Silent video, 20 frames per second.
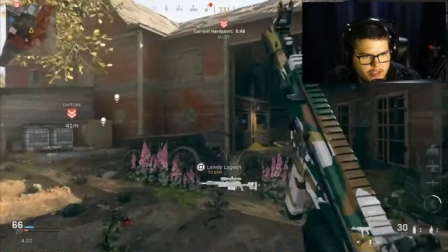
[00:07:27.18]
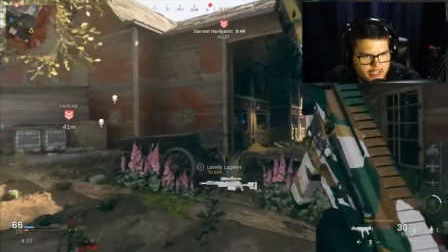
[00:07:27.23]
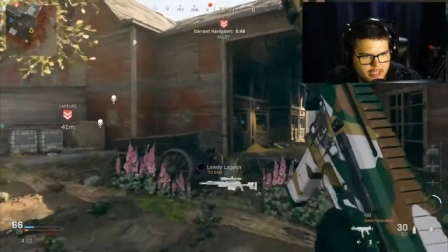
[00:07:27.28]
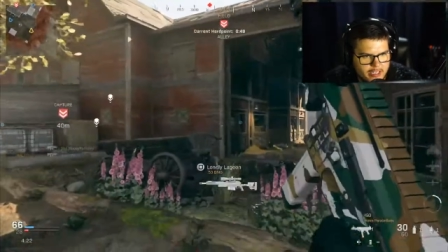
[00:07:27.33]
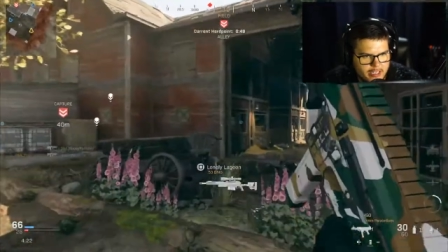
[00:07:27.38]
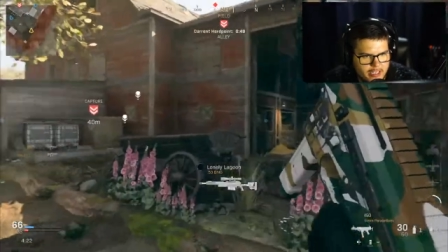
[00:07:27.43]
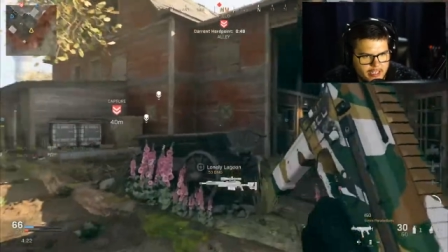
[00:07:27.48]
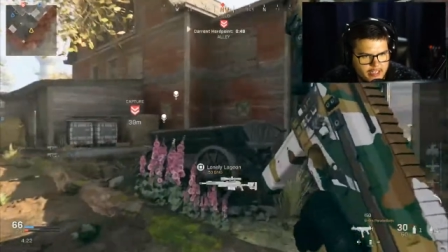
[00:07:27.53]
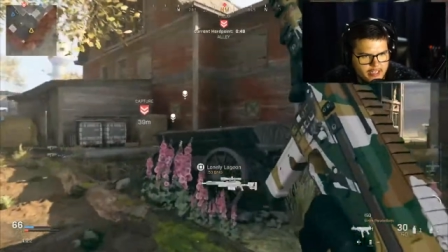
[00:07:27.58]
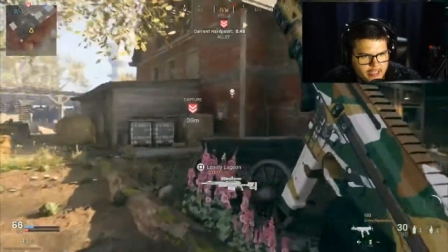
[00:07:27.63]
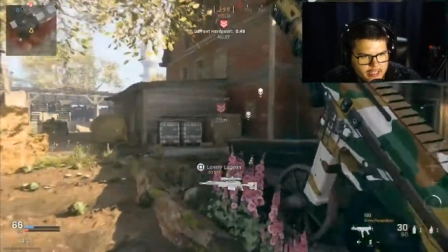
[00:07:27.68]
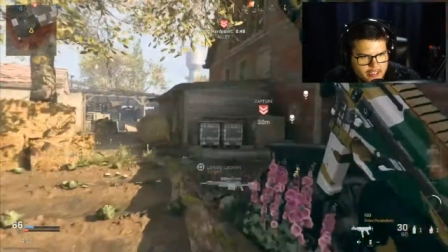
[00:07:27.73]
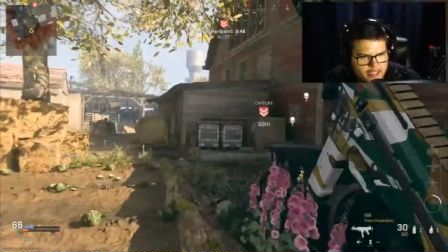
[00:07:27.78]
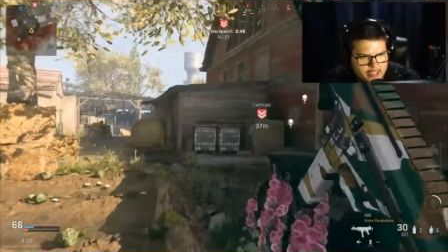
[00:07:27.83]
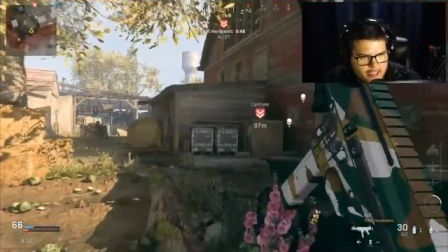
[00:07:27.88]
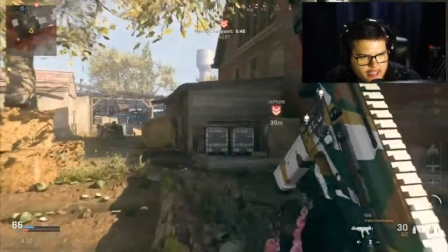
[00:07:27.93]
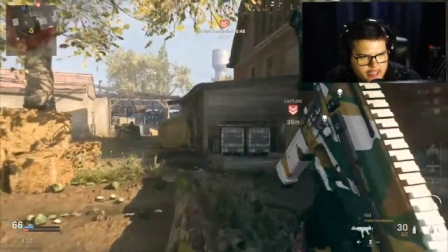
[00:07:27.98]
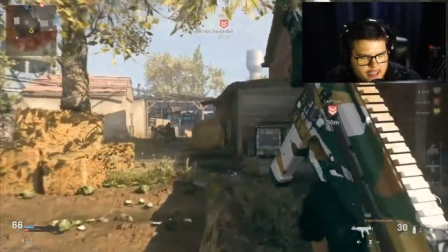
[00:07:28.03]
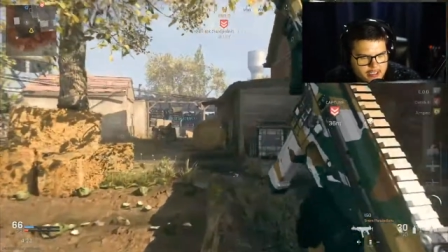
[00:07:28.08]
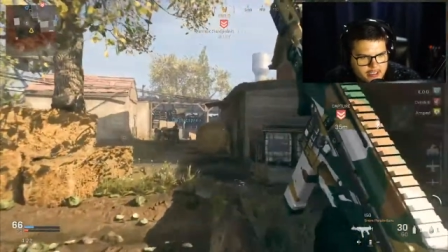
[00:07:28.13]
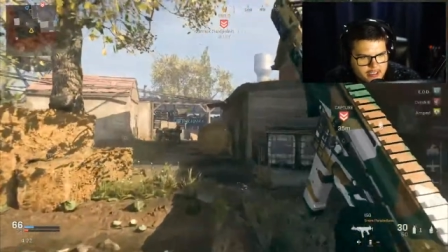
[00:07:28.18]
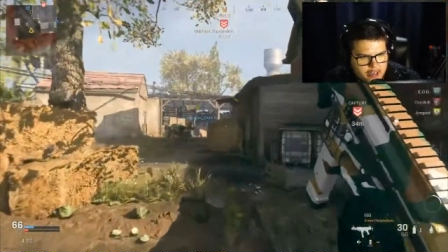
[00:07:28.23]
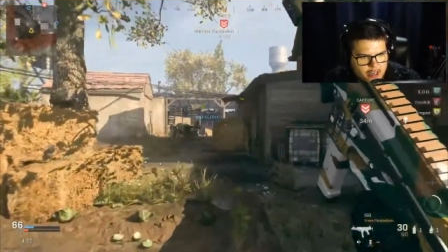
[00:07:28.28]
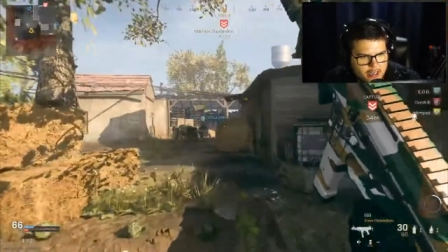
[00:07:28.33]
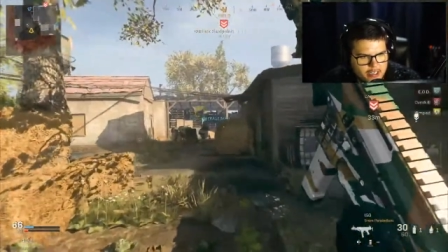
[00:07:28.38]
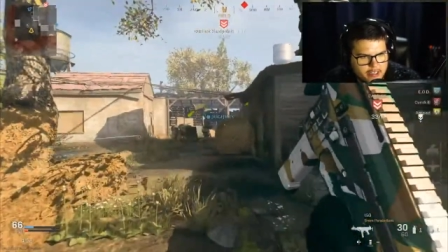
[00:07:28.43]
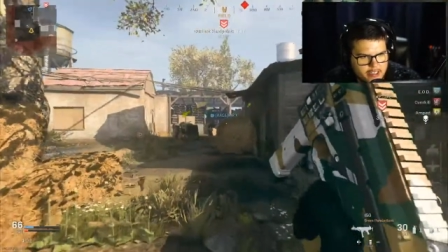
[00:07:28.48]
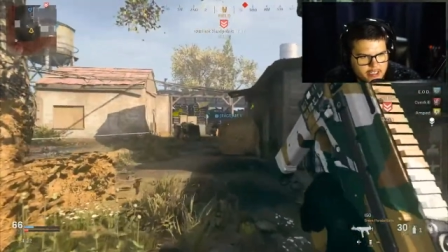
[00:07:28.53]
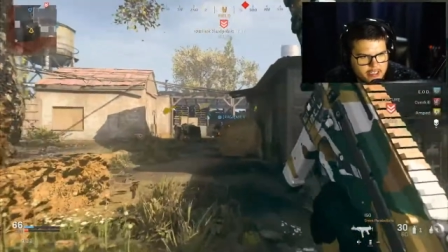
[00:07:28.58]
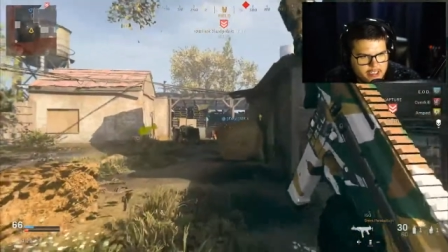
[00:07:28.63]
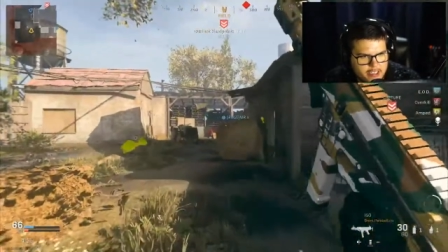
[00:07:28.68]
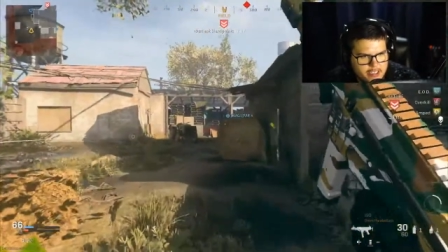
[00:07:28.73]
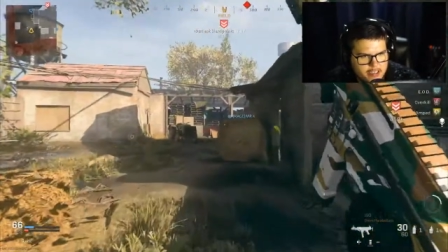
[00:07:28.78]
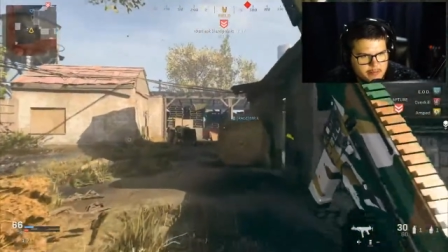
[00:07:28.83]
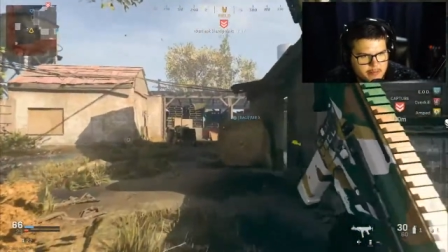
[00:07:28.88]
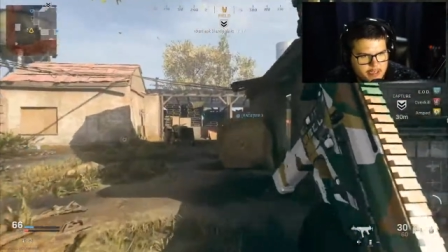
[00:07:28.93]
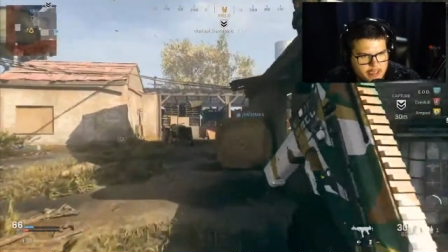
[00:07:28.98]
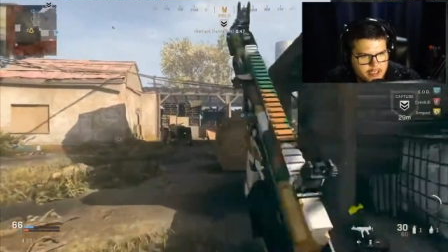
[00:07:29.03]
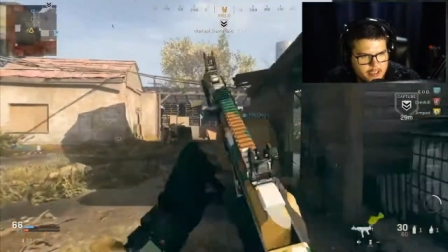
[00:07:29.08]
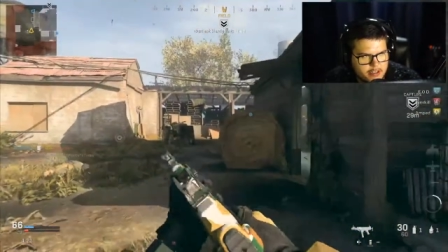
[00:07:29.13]
like that. All right, this is
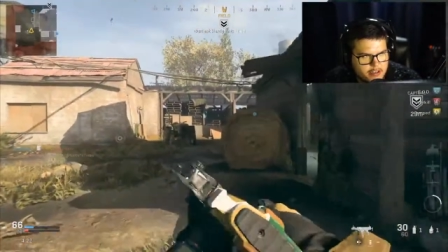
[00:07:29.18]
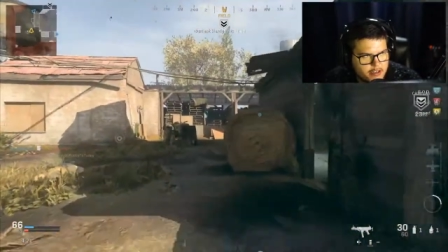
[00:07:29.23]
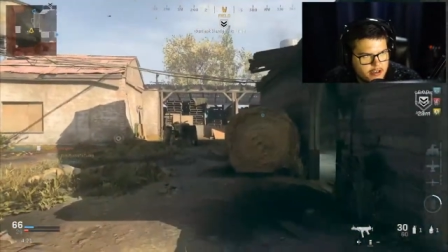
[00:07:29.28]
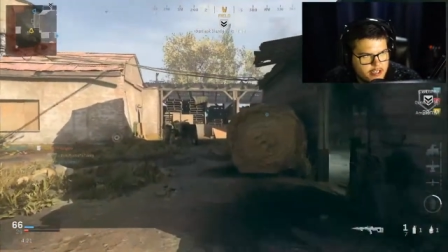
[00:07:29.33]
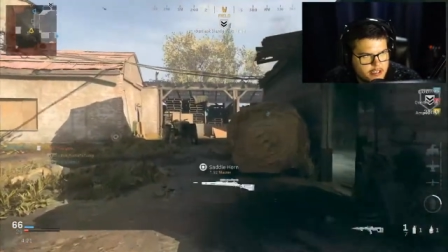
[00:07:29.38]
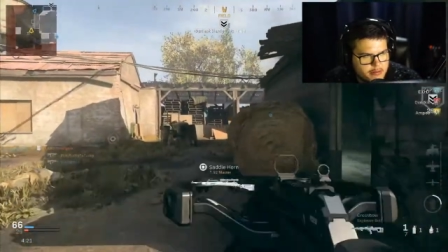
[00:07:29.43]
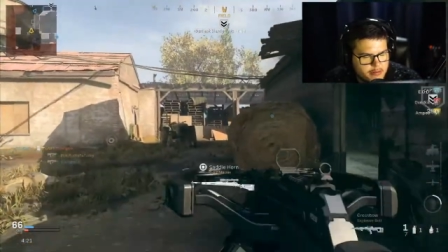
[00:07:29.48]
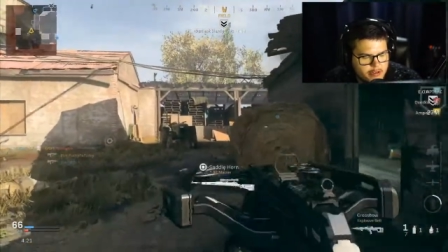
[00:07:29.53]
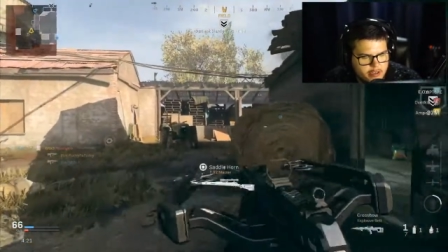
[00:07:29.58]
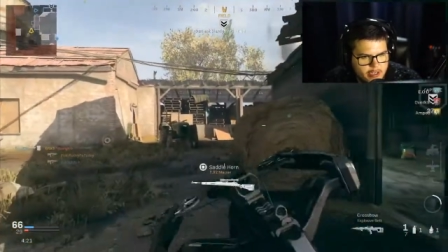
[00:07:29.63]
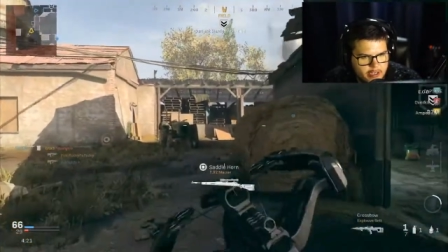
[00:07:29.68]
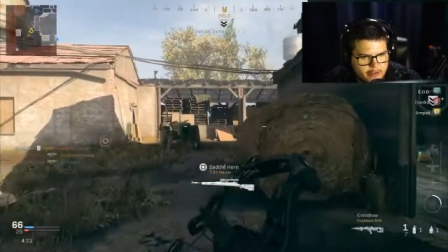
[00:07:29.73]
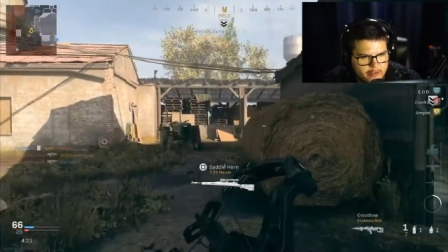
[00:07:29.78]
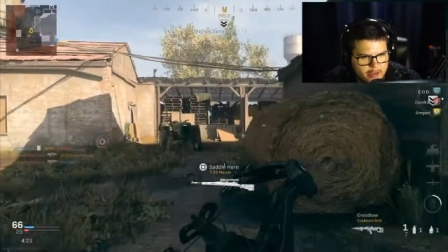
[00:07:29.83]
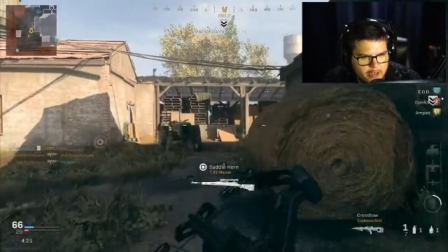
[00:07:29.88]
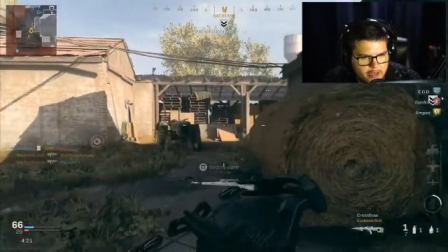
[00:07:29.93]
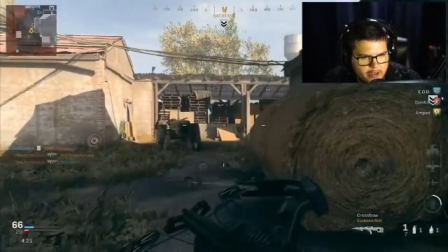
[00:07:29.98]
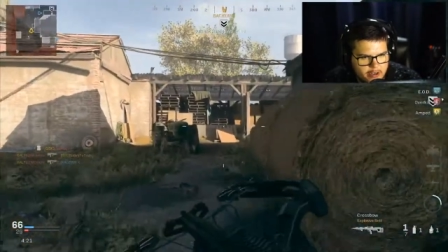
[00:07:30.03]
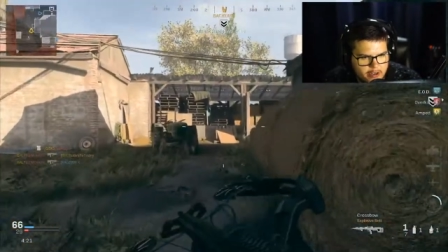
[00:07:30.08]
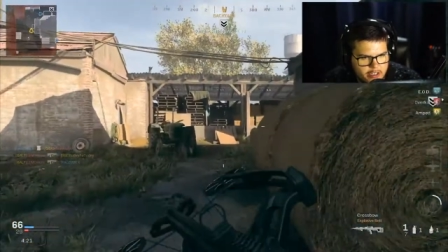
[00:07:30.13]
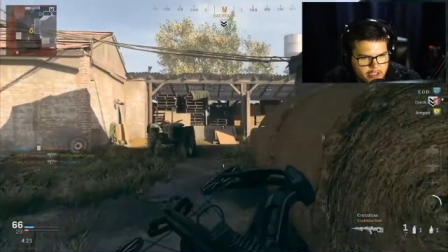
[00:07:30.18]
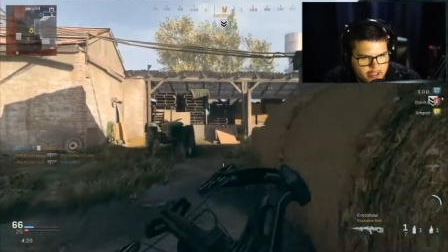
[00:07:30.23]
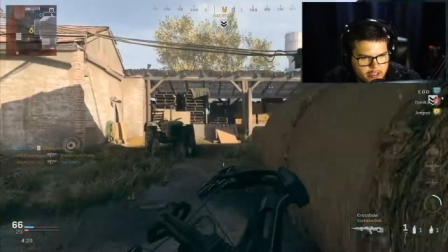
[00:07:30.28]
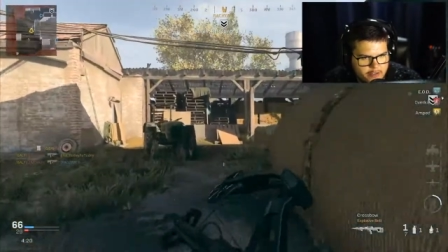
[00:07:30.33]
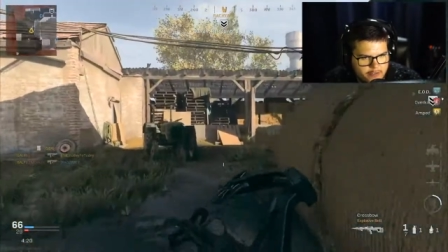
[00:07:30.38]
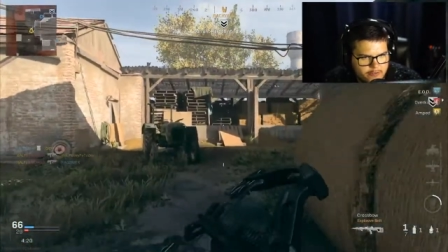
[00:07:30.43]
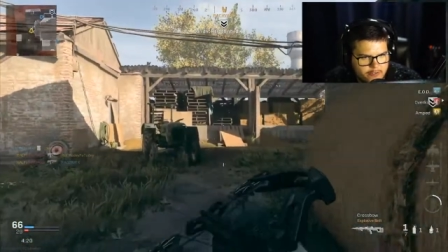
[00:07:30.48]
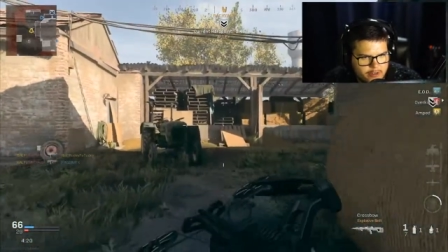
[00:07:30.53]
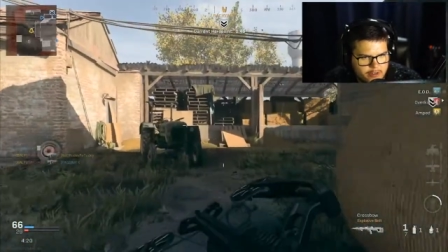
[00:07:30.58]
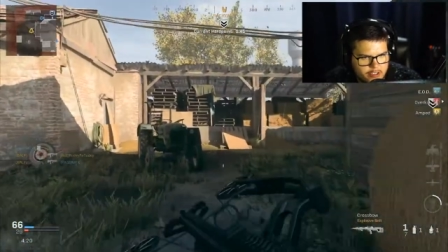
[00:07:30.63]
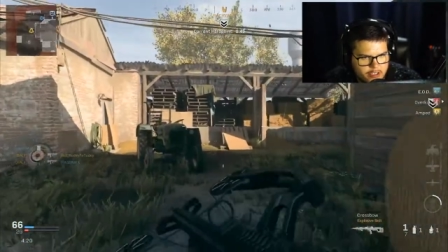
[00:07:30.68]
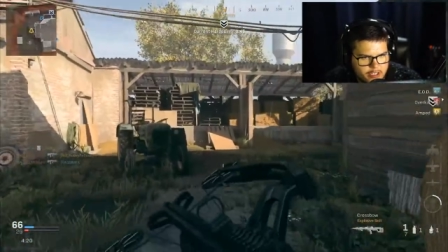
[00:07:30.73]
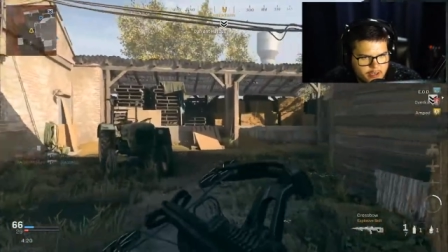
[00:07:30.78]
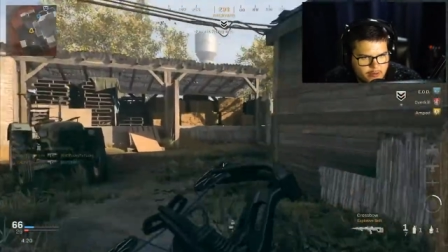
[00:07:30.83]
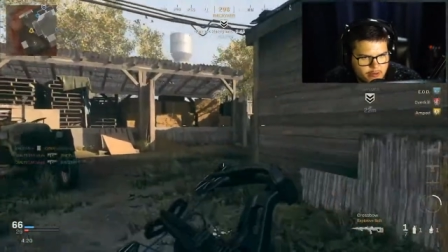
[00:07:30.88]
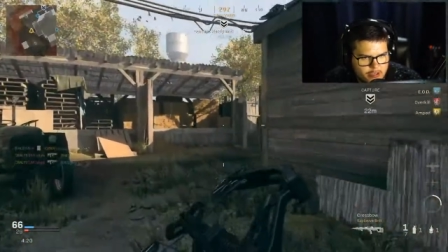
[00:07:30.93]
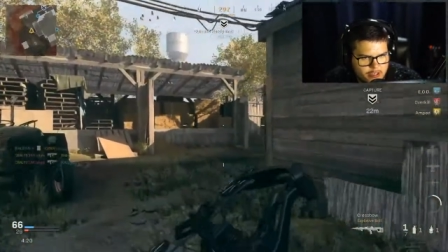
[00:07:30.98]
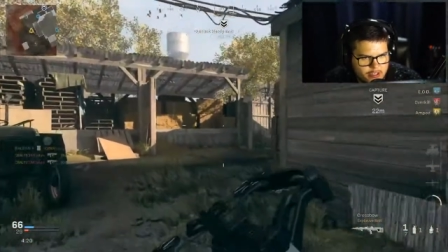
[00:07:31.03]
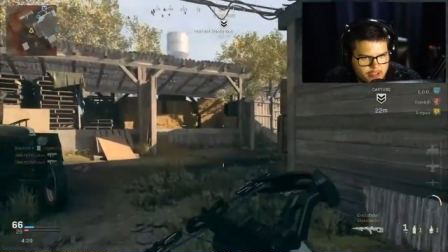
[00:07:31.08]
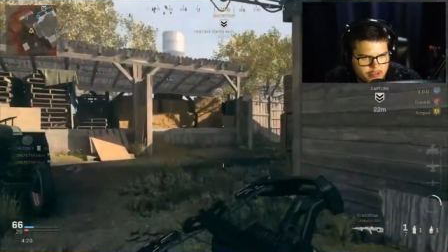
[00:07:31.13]
gonna be another crossbow kill. I, I called out the first
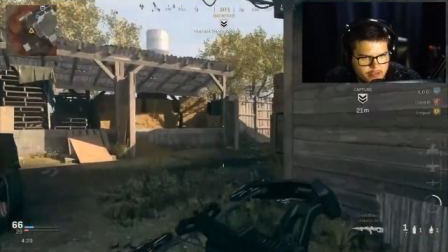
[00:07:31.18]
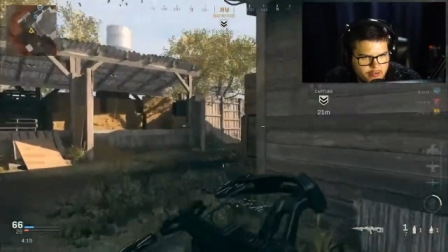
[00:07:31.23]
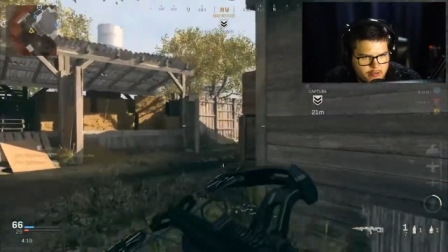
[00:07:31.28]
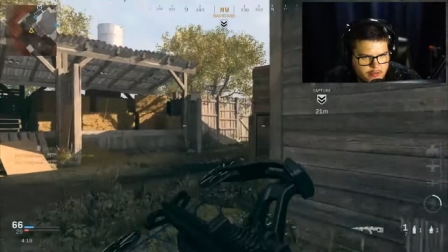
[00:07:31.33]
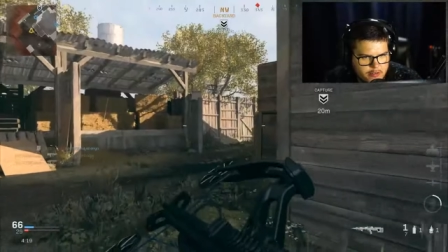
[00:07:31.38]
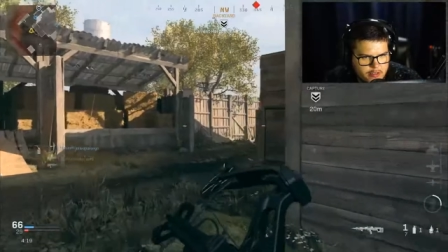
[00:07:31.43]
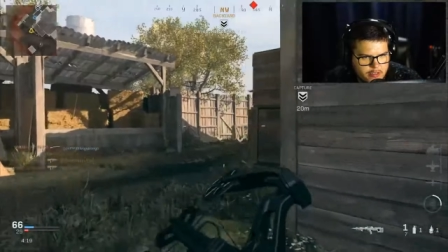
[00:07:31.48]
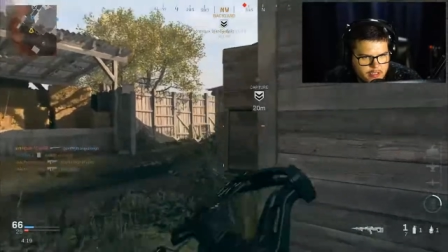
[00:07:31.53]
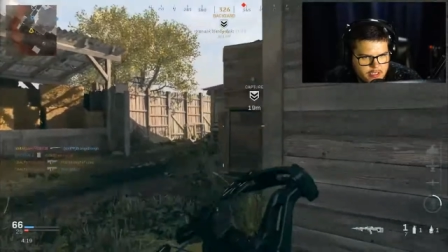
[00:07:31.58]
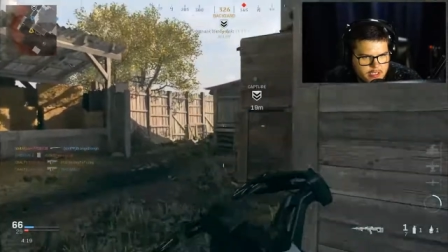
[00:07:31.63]
like what, two?